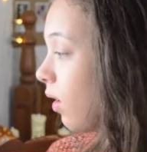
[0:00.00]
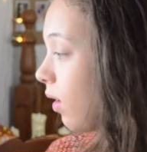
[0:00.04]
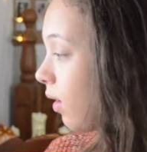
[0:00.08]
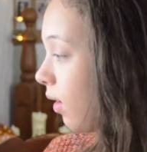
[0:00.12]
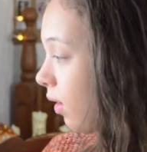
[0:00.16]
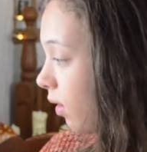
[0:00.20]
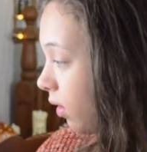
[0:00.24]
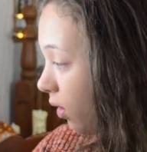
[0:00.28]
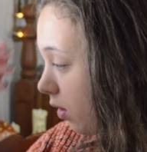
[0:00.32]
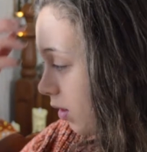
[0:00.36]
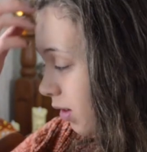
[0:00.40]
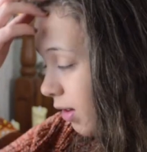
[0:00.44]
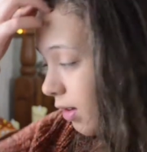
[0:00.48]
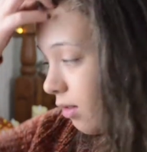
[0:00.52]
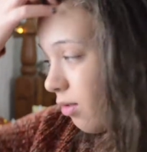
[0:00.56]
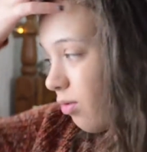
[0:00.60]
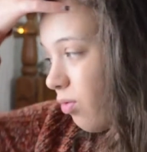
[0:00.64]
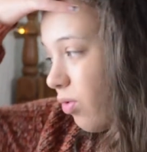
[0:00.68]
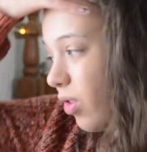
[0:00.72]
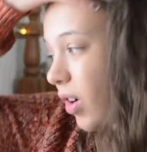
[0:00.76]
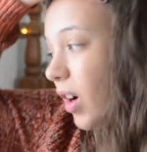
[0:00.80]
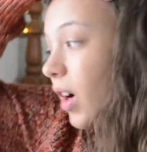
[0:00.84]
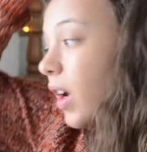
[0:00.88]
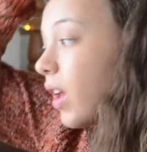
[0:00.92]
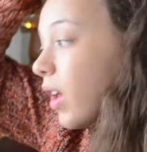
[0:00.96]
it's
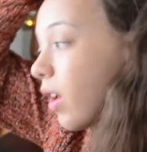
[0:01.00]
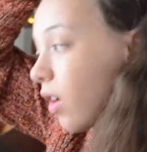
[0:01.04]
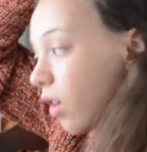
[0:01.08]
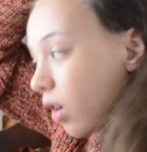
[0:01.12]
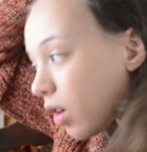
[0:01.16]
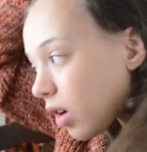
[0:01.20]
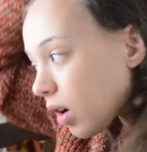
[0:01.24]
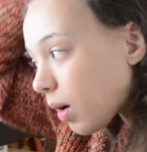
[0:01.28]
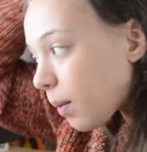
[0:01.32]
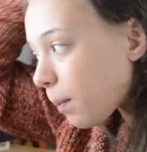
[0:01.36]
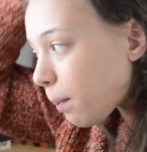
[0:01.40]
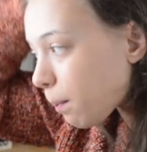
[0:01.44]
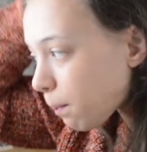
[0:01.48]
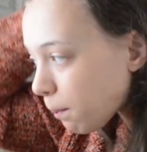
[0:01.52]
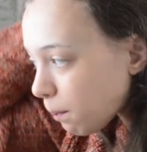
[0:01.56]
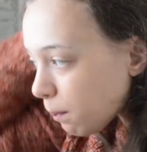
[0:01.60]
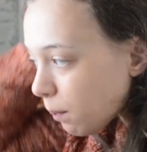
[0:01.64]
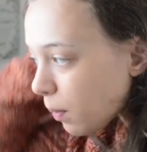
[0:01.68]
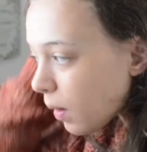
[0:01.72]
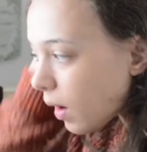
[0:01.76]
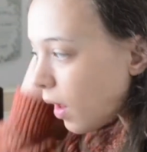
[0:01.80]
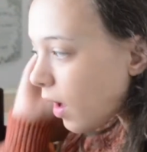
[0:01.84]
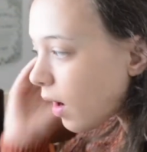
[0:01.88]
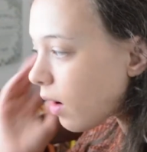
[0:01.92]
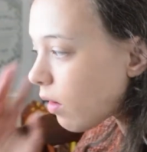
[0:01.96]
really good at
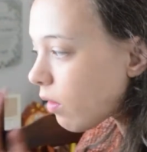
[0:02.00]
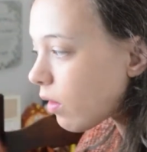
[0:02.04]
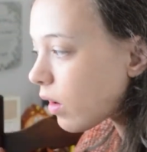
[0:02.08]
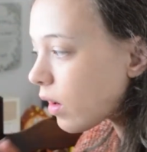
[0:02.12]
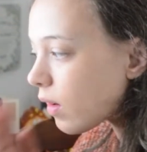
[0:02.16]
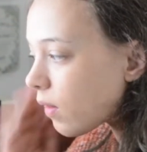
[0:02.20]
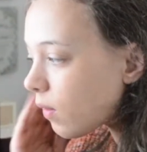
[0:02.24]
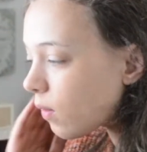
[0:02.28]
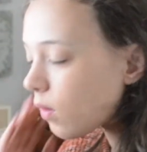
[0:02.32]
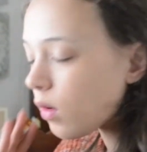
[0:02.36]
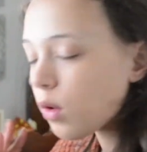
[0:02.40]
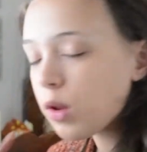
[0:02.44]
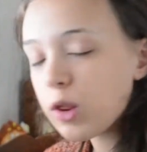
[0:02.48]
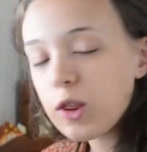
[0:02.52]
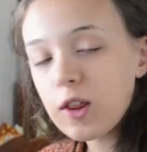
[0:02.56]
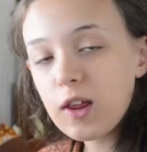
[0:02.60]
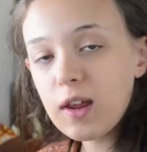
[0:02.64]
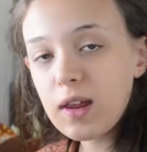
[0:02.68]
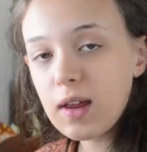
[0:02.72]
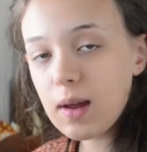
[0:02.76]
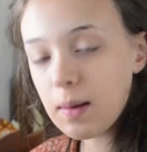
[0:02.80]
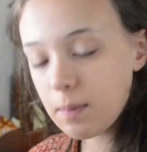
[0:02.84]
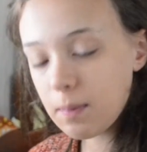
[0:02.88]
blurring all the